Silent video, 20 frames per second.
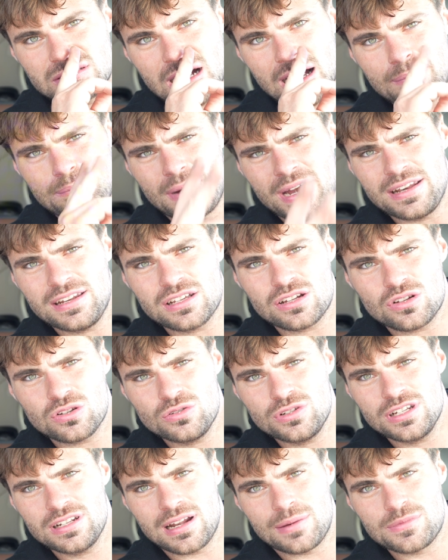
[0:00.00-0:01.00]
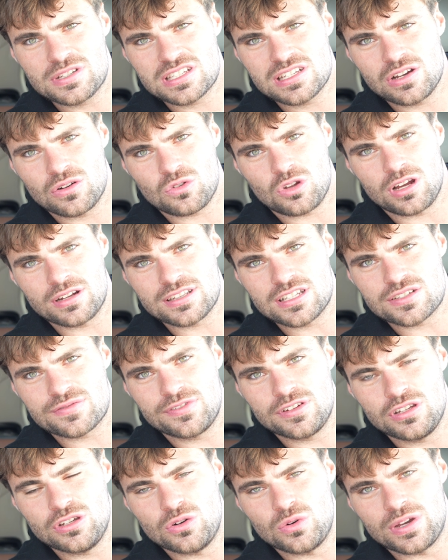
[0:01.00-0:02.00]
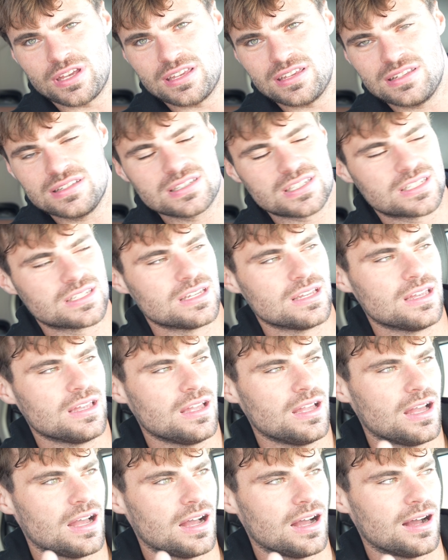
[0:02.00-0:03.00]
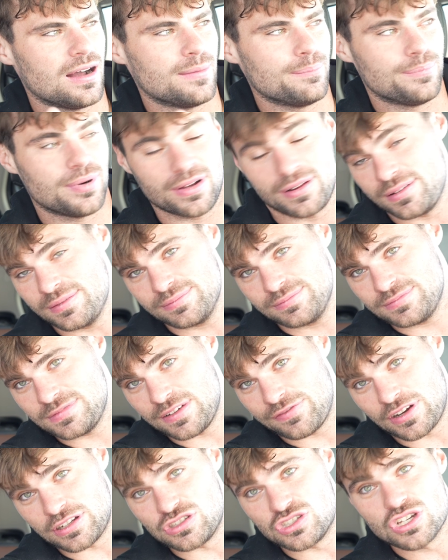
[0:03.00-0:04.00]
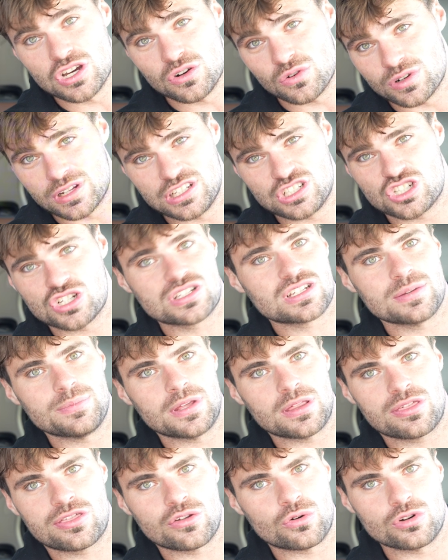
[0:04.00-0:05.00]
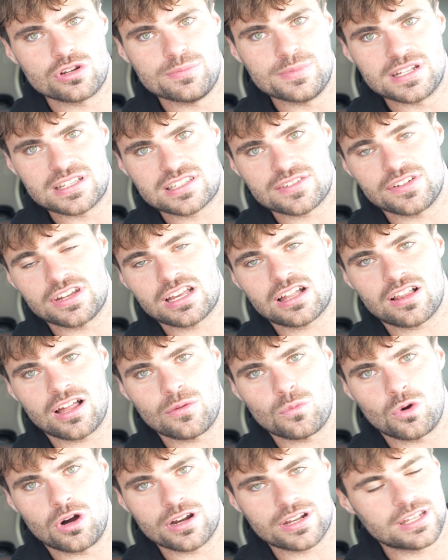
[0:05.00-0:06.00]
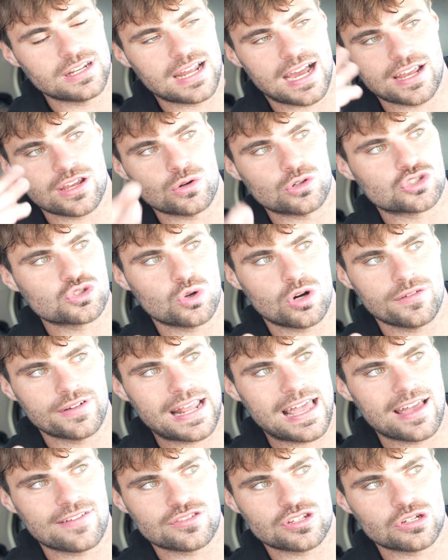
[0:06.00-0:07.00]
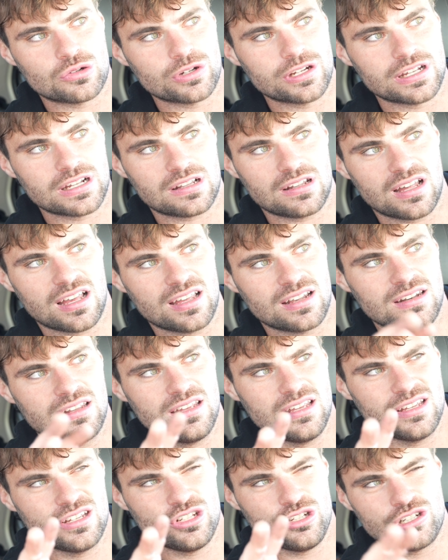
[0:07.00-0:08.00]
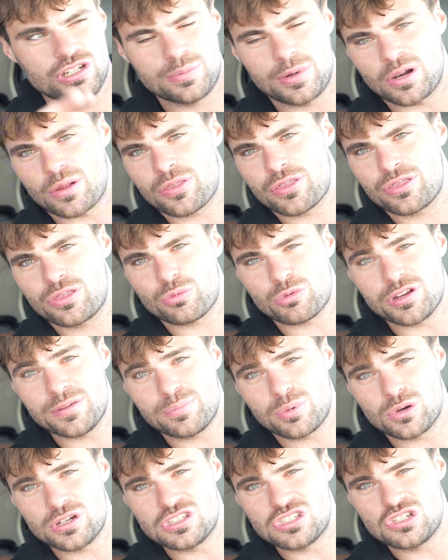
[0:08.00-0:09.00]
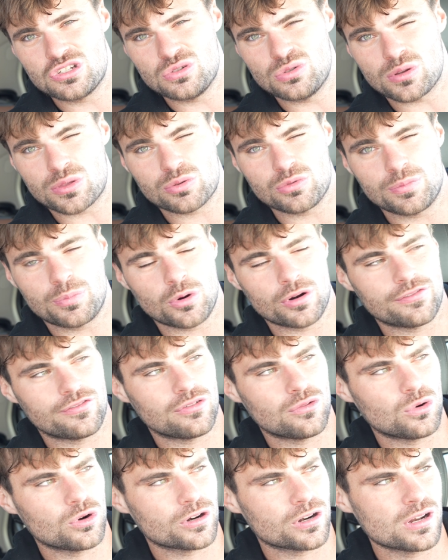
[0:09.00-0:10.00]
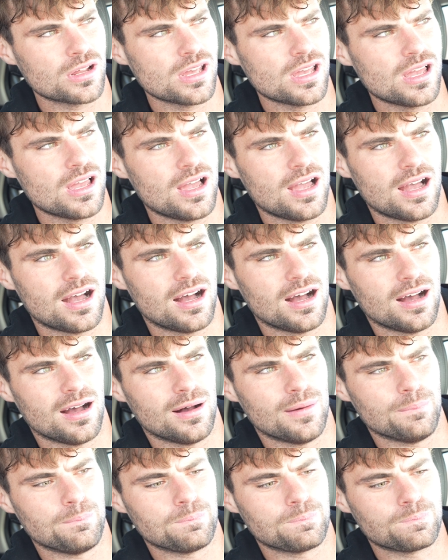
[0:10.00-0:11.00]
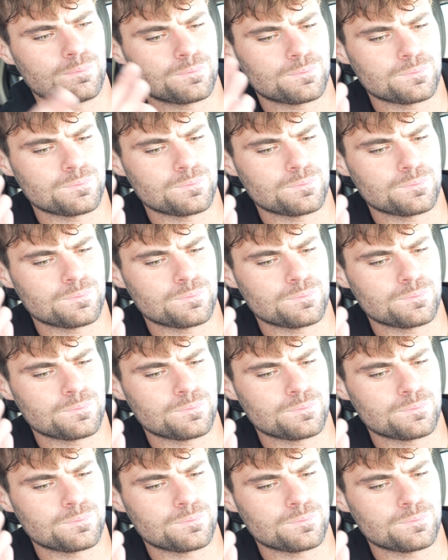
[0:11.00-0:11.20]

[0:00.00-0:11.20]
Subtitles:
I might include it. I'm going to see how long this video is. But if I don't, it's just going to be 30 minutes of incline walking. I go a 12.5-degree incline, usually about a 3.2 to 3.4